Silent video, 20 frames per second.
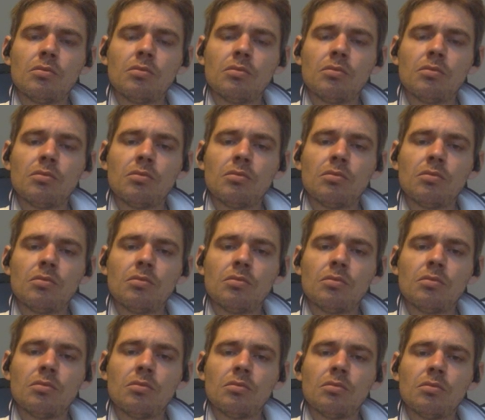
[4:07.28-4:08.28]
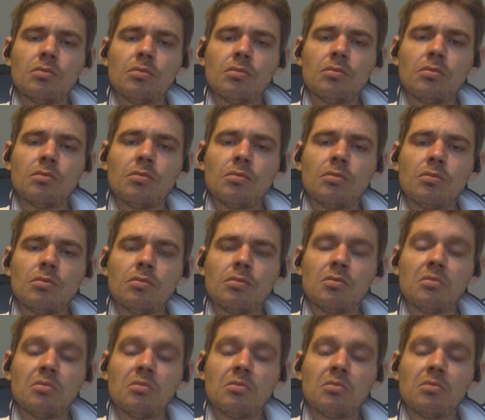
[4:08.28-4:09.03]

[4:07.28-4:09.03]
Nobody speaks.